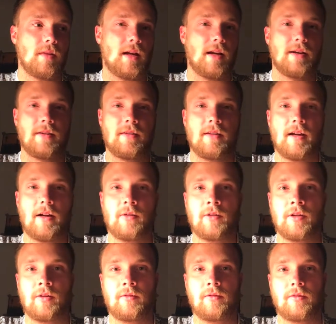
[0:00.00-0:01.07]
I now
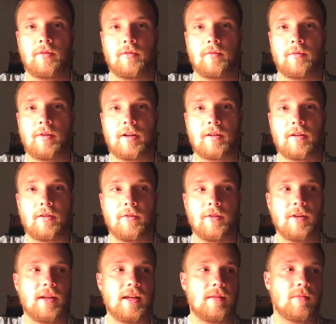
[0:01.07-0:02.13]
don't recall the
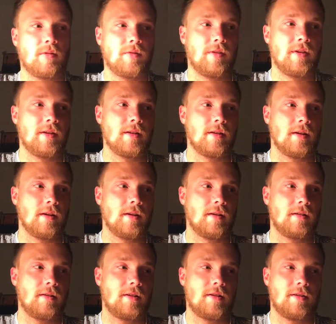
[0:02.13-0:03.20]
name of the
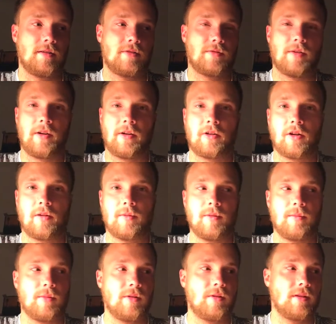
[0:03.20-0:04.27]
it's very
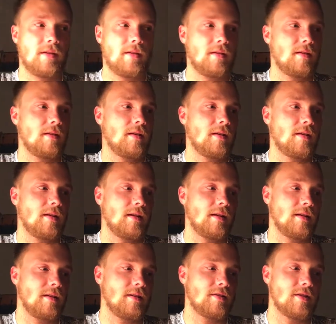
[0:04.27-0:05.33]
common, but
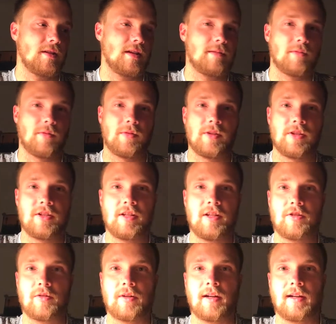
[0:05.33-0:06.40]
it's the name of a
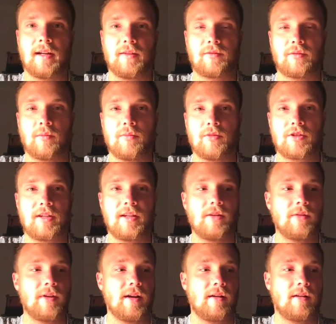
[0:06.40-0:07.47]
disease you can get from a
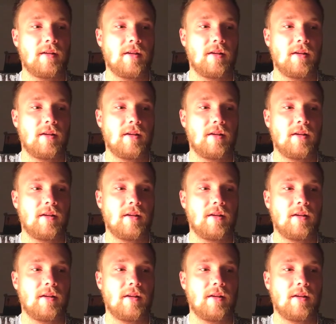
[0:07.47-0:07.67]
mosquito there.